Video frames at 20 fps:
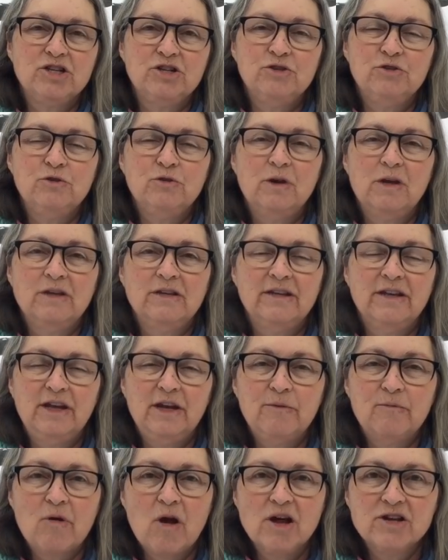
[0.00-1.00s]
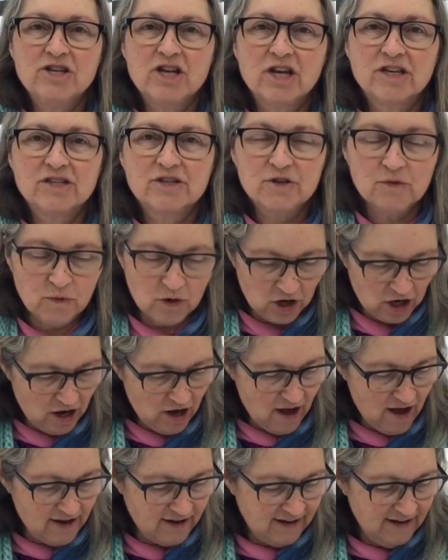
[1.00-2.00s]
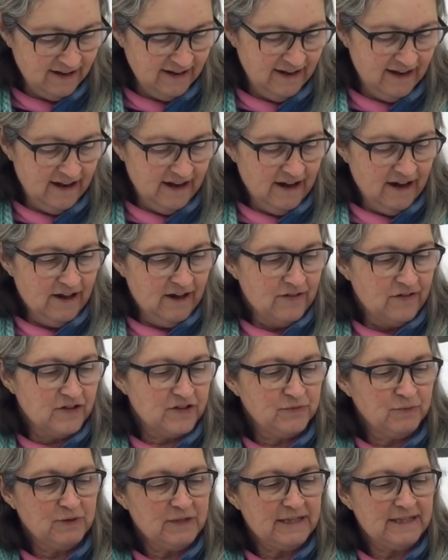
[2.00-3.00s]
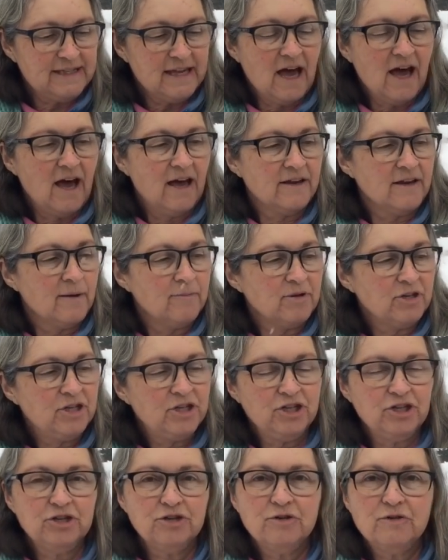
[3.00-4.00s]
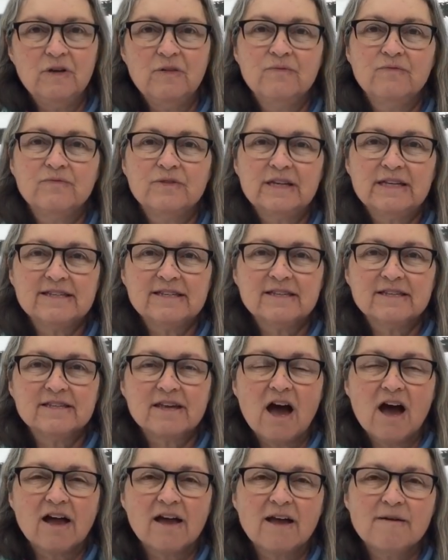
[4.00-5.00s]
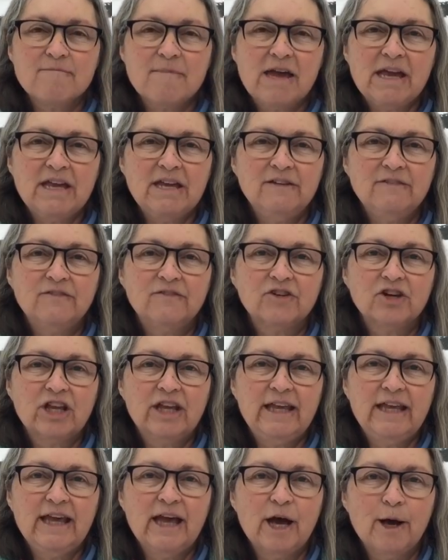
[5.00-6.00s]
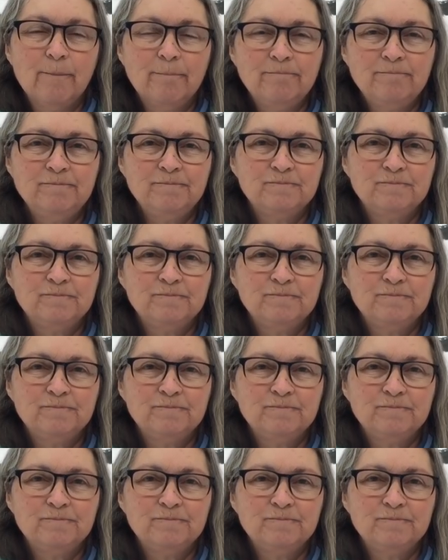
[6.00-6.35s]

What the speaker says: two knitting projects to work on? This was number two. It's a sock I'm making for Kim.